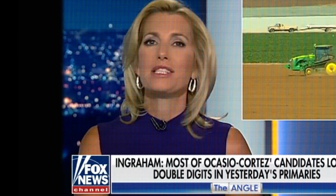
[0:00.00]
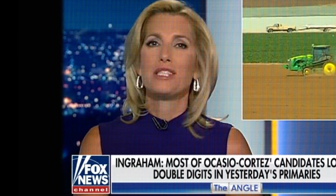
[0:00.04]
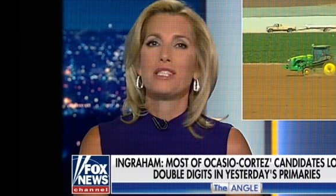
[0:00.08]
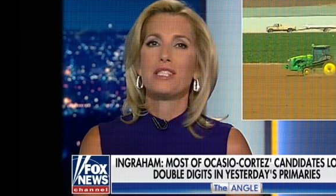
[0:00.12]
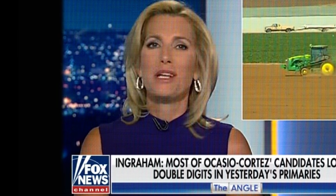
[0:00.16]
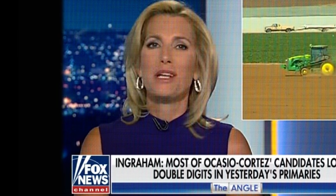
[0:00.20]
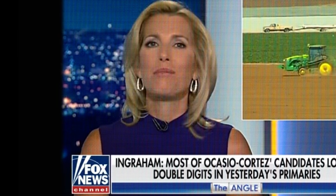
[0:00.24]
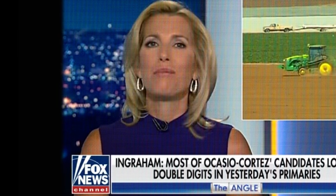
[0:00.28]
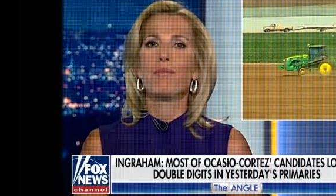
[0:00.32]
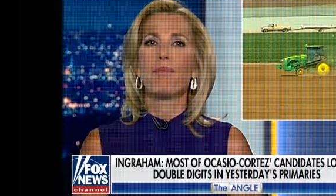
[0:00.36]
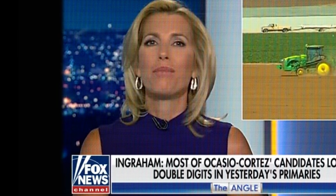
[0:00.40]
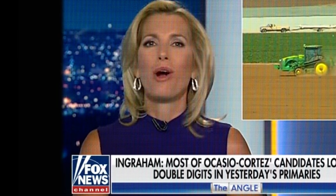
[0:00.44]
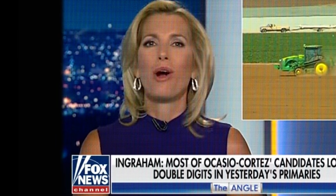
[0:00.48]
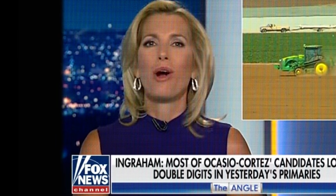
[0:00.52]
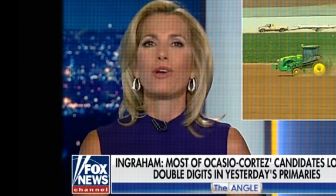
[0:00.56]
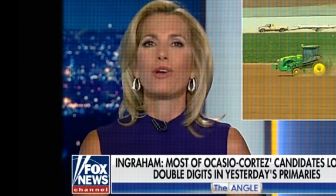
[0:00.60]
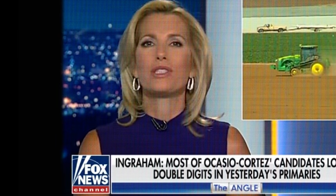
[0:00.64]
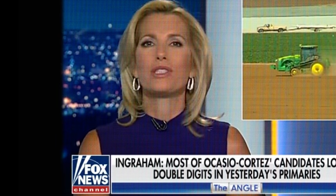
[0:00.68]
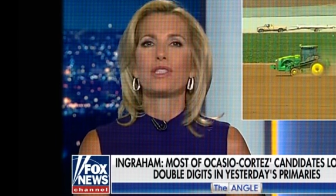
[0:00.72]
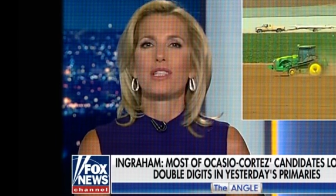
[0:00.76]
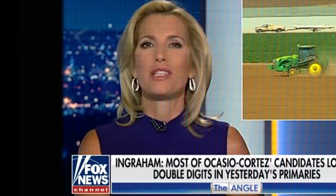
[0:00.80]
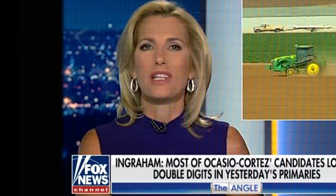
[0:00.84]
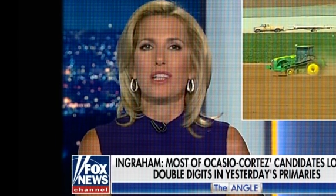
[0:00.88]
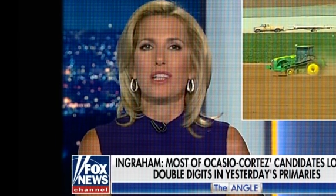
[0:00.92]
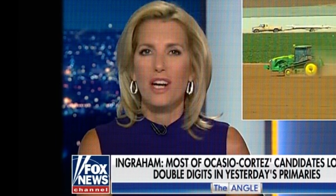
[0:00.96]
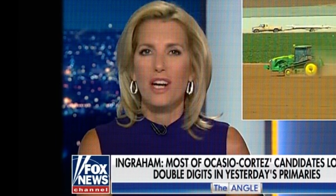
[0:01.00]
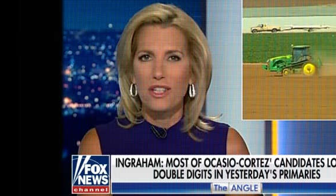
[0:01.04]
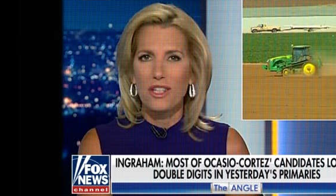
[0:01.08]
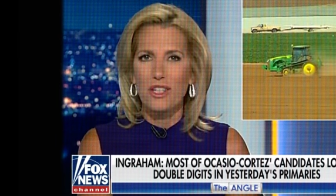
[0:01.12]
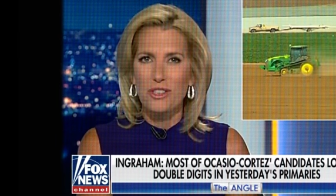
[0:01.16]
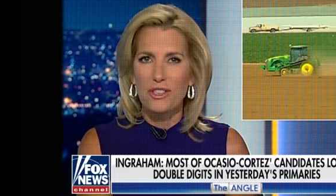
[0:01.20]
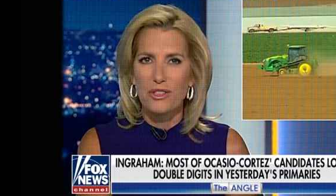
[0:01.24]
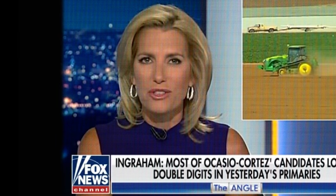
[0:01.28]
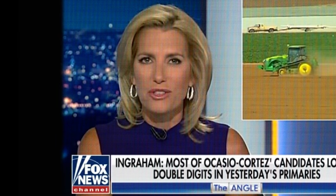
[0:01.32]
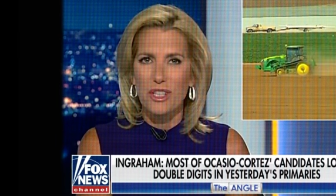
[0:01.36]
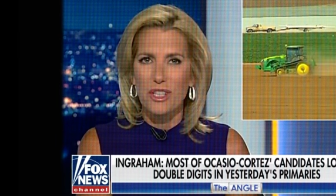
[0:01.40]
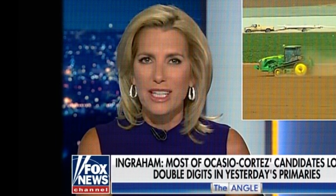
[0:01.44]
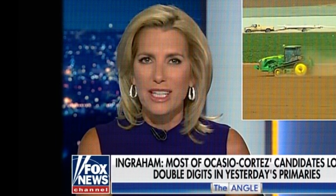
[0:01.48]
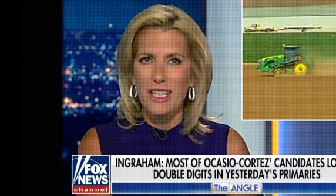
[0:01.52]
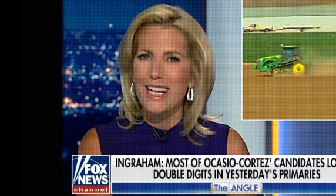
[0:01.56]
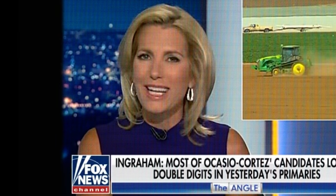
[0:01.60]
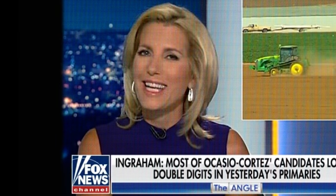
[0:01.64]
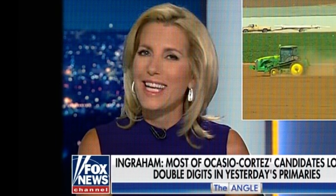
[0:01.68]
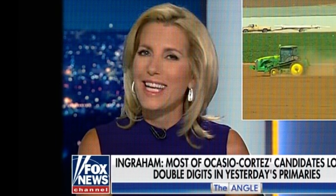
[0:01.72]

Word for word: some parts of the country,